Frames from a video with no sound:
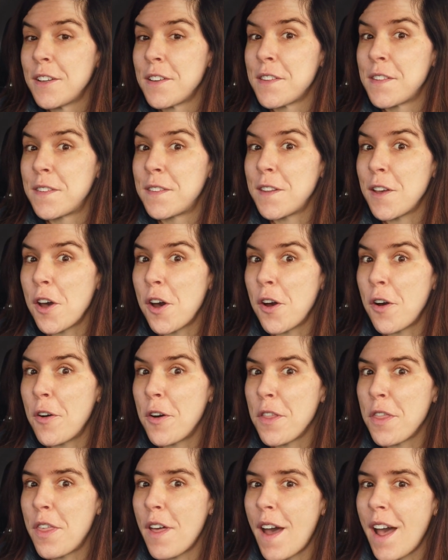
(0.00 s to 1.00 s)

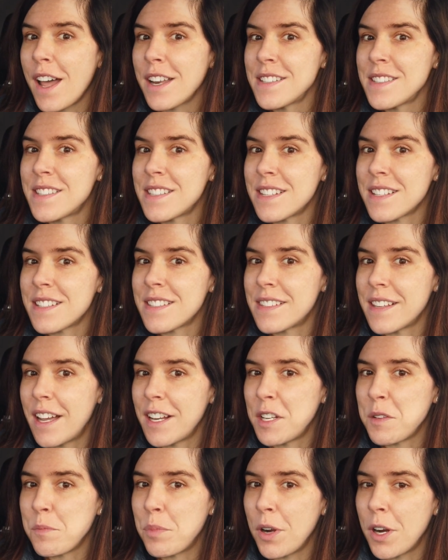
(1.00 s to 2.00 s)
So that is an
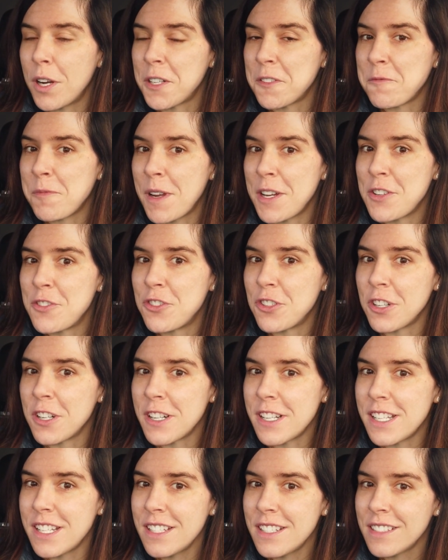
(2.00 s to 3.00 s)
exciting part of my
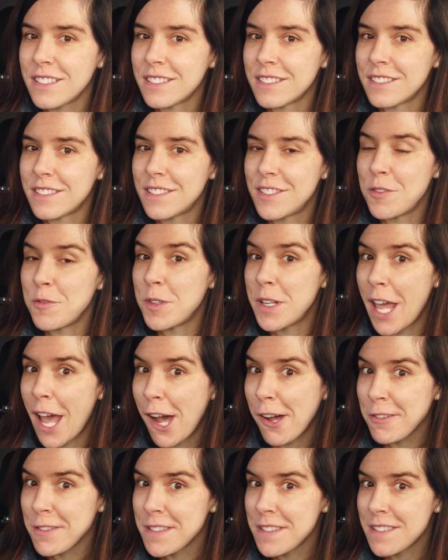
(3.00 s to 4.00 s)
journey to
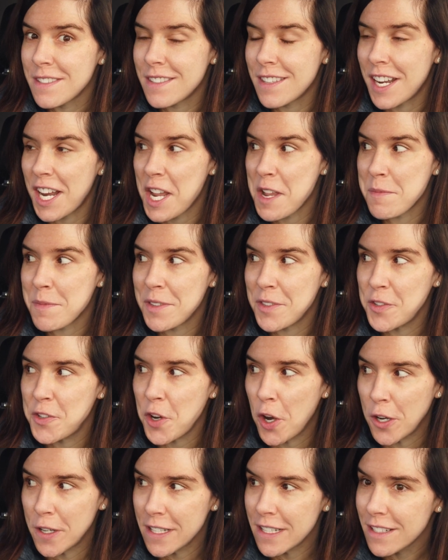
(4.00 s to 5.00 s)
announce that I am
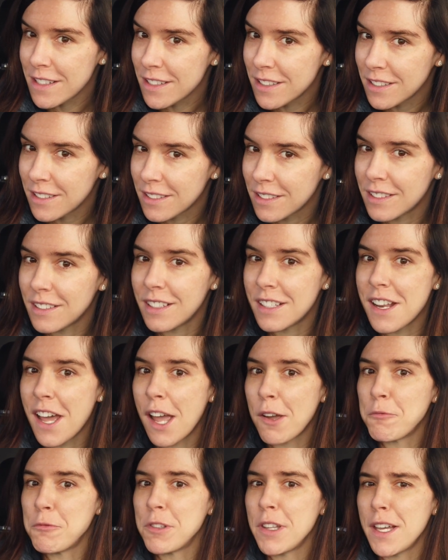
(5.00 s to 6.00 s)
starting. And
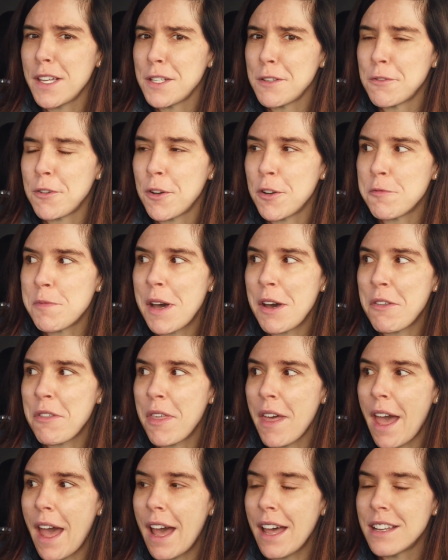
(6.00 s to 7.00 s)
I will let you know
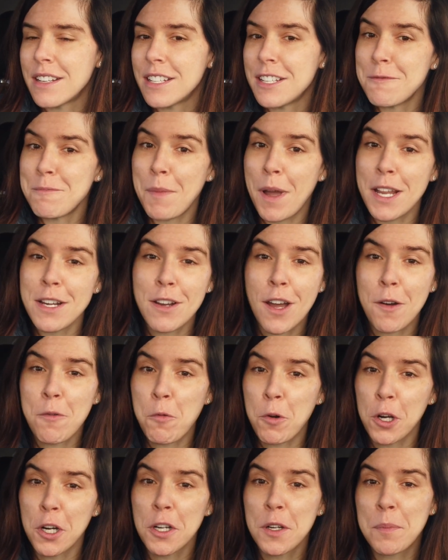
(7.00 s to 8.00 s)
about that. It might not
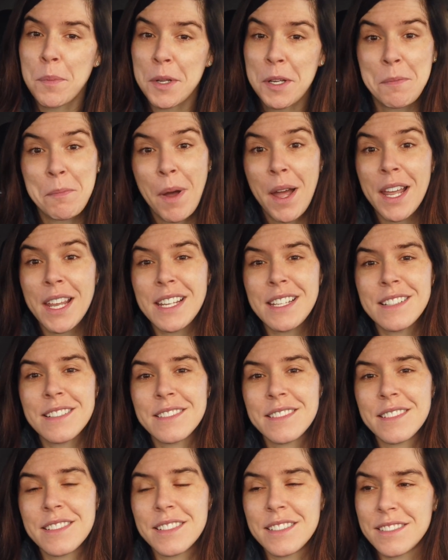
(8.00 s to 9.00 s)
work, but it might.
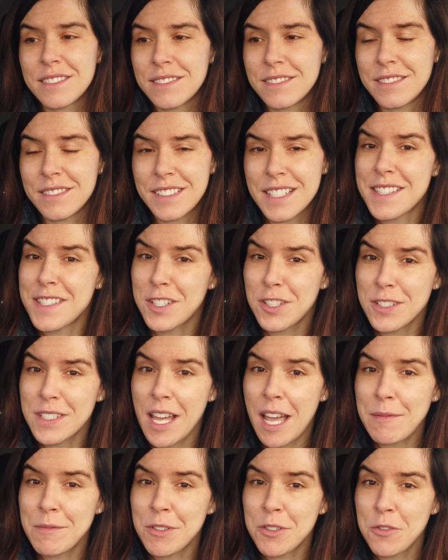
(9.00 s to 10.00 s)
It's a good
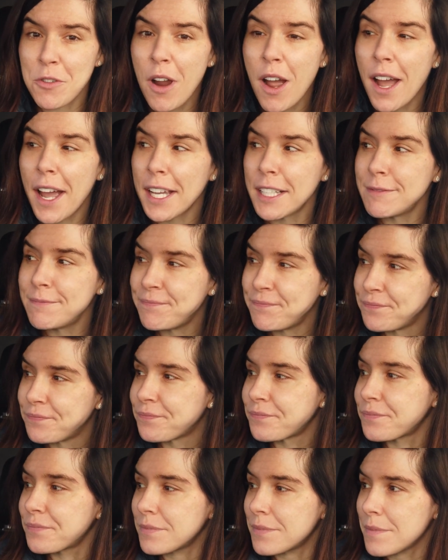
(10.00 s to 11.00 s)
time to try.
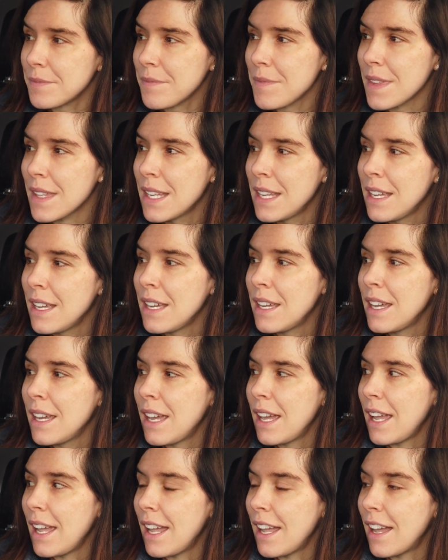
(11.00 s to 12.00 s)

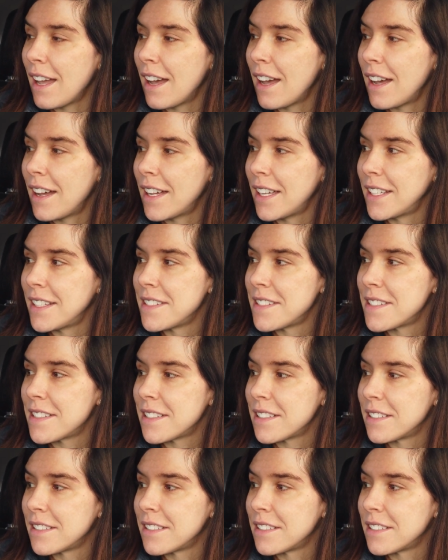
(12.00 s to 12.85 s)
And